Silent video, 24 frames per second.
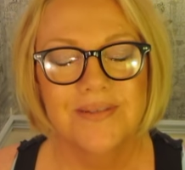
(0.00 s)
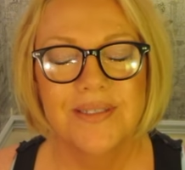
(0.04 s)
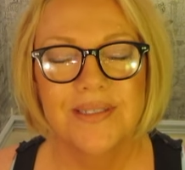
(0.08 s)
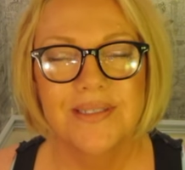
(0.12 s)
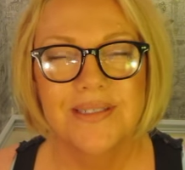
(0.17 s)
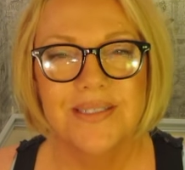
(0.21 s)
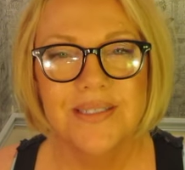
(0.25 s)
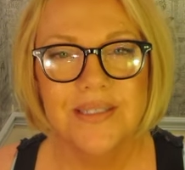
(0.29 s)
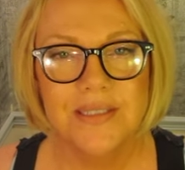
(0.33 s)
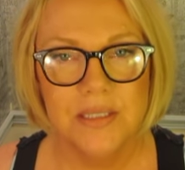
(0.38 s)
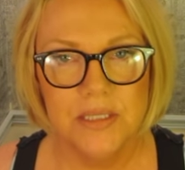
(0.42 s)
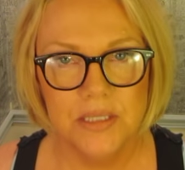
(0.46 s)

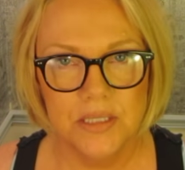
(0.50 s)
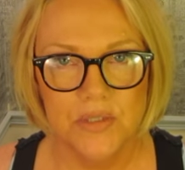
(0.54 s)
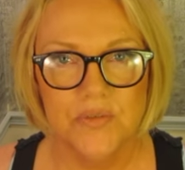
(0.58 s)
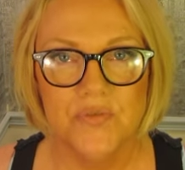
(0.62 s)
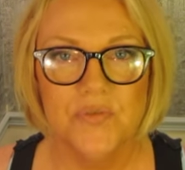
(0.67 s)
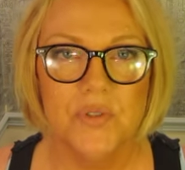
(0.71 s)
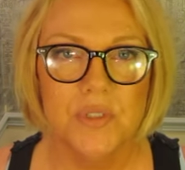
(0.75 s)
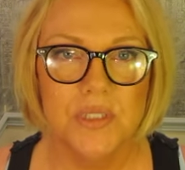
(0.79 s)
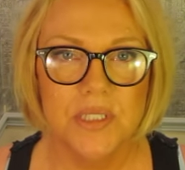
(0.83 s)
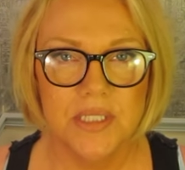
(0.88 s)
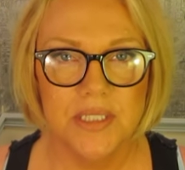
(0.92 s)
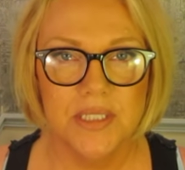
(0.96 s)
is the
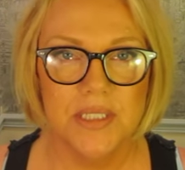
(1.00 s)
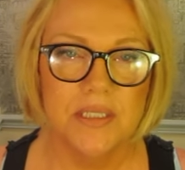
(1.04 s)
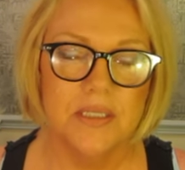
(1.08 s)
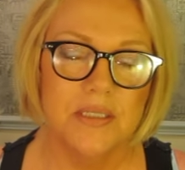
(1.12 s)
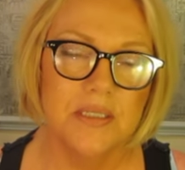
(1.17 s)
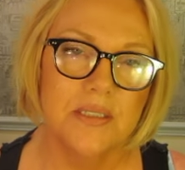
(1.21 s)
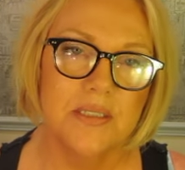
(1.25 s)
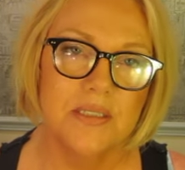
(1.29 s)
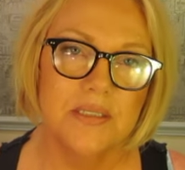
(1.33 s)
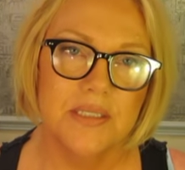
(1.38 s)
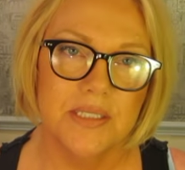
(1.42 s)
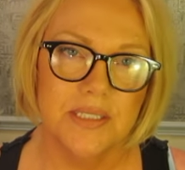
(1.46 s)
difference
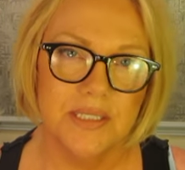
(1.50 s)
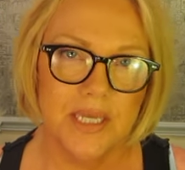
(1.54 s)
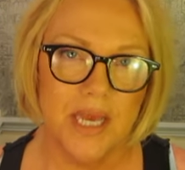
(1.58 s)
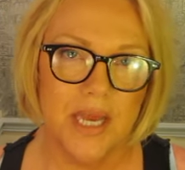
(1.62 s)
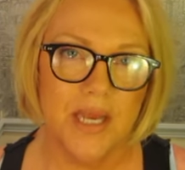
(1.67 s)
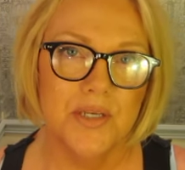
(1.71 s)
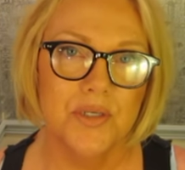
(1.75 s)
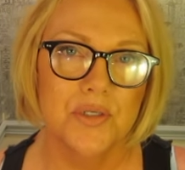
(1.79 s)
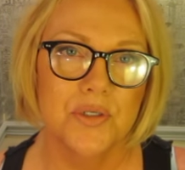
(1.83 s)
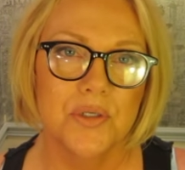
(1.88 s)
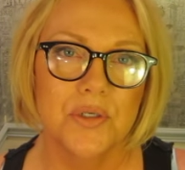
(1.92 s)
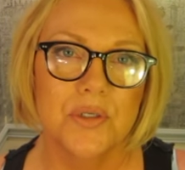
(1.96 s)
in the
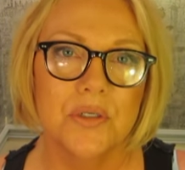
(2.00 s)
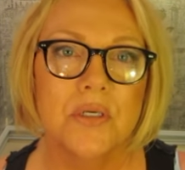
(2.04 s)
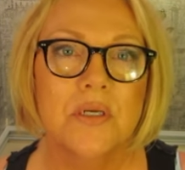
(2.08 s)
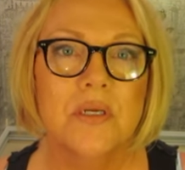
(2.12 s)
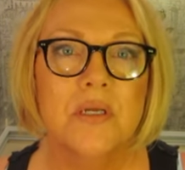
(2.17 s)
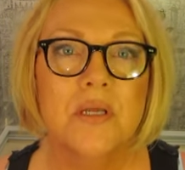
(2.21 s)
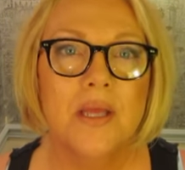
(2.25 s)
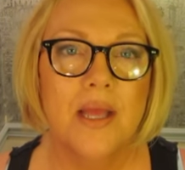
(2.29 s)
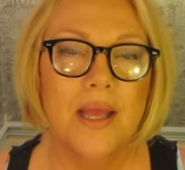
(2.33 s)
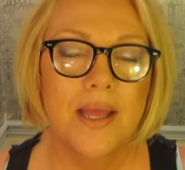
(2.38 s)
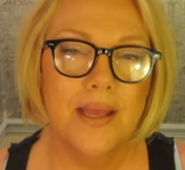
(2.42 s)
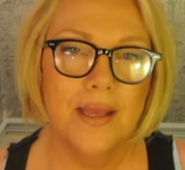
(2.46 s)
designer
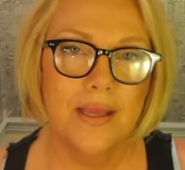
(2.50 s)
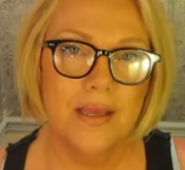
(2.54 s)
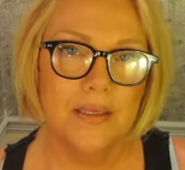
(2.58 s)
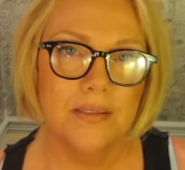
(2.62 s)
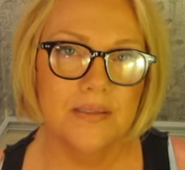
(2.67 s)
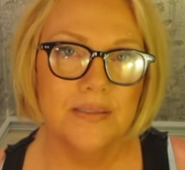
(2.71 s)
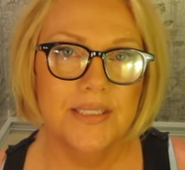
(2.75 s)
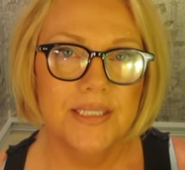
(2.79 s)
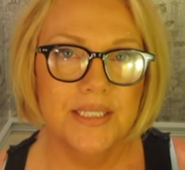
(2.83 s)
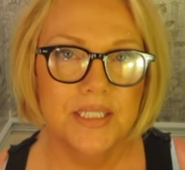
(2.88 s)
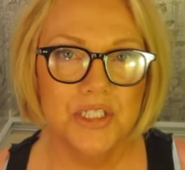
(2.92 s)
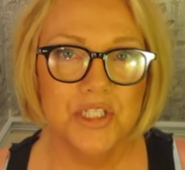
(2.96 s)

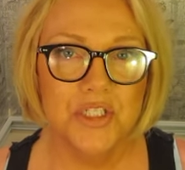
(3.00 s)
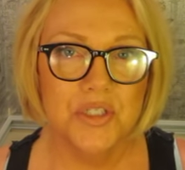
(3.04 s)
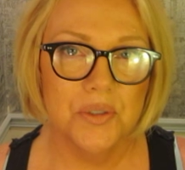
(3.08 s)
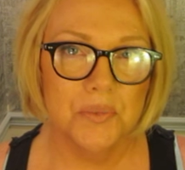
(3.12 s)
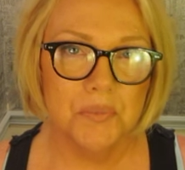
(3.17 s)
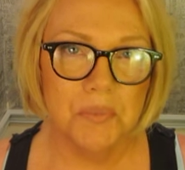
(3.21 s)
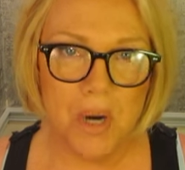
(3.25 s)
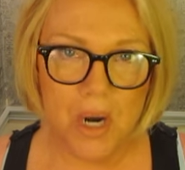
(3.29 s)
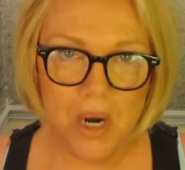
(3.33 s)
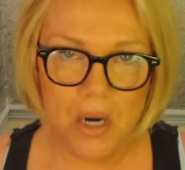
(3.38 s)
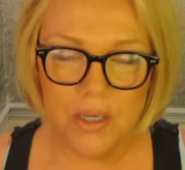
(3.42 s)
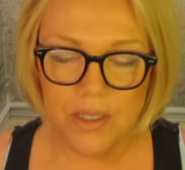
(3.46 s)
and niche
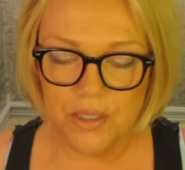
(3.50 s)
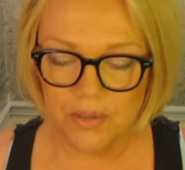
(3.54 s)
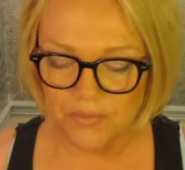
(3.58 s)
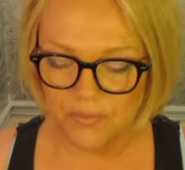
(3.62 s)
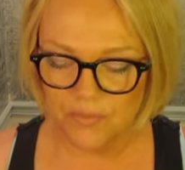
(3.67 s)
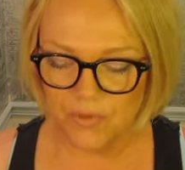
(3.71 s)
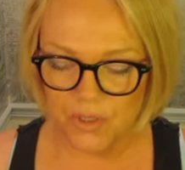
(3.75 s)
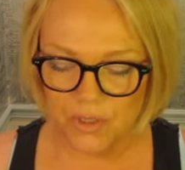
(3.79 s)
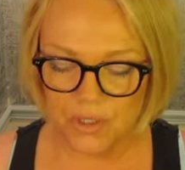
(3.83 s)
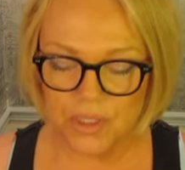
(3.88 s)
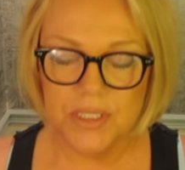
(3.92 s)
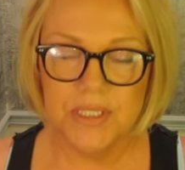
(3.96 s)
market
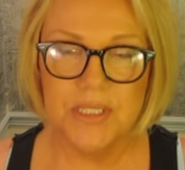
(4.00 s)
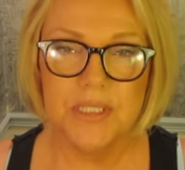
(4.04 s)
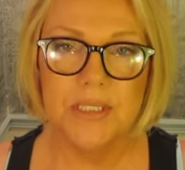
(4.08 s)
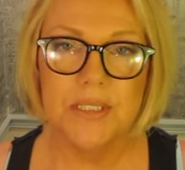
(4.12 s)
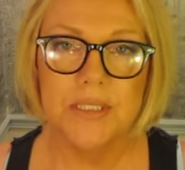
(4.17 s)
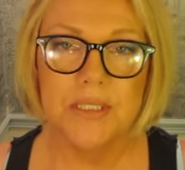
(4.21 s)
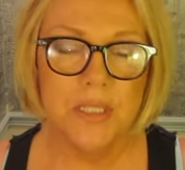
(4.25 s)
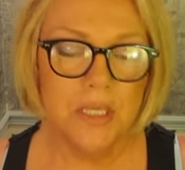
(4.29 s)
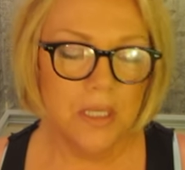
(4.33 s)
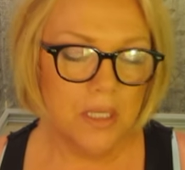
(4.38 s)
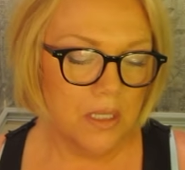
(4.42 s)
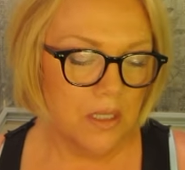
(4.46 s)

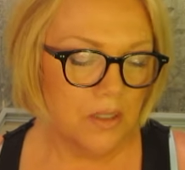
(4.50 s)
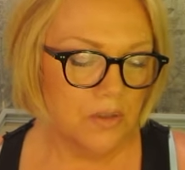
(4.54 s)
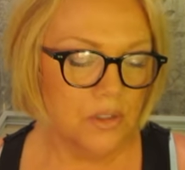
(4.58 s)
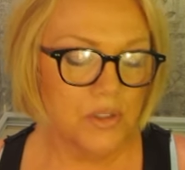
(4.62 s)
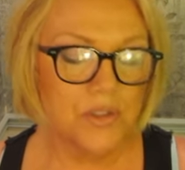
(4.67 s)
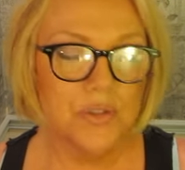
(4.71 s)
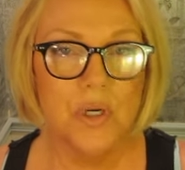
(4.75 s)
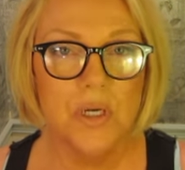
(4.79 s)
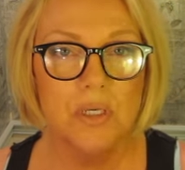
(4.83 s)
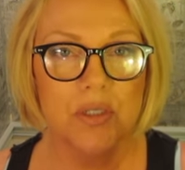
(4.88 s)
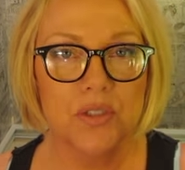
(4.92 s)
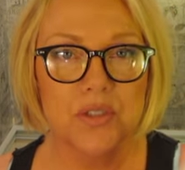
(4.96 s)
versus the
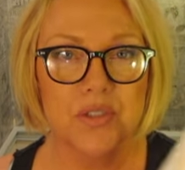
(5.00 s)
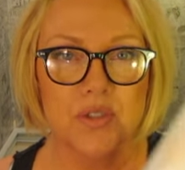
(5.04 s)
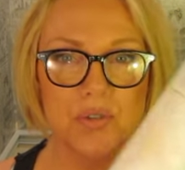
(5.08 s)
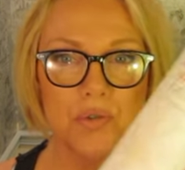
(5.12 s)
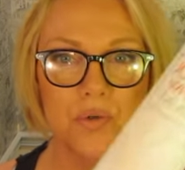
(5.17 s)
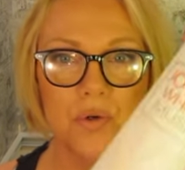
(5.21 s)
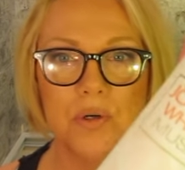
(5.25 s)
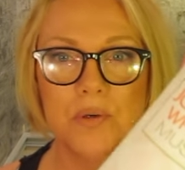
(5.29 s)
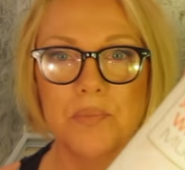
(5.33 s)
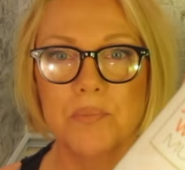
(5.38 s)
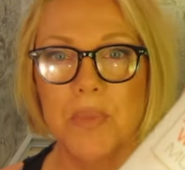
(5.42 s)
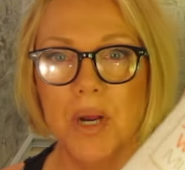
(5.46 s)

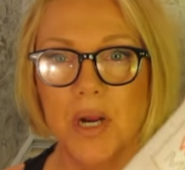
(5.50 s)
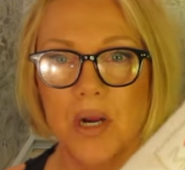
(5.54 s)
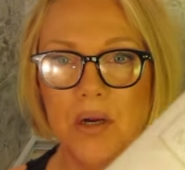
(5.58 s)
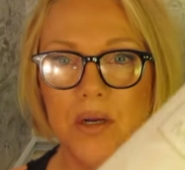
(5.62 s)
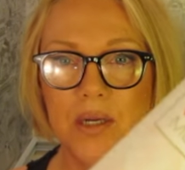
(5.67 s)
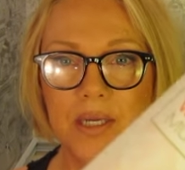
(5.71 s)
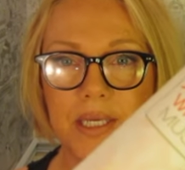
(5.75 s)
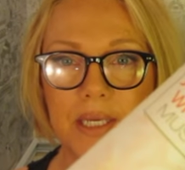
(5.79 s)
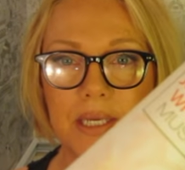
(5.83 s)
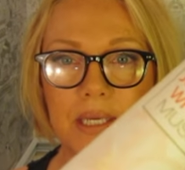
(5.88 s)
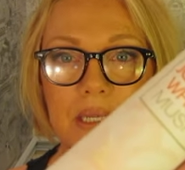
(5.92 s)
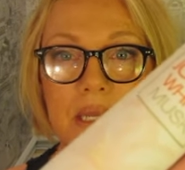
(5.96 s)
drugstore
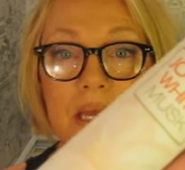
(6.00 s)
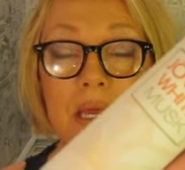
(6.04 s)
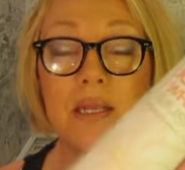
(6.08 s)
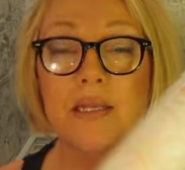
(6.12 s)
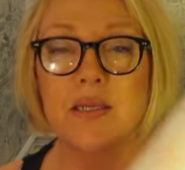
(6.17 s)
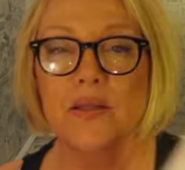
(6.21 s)
market.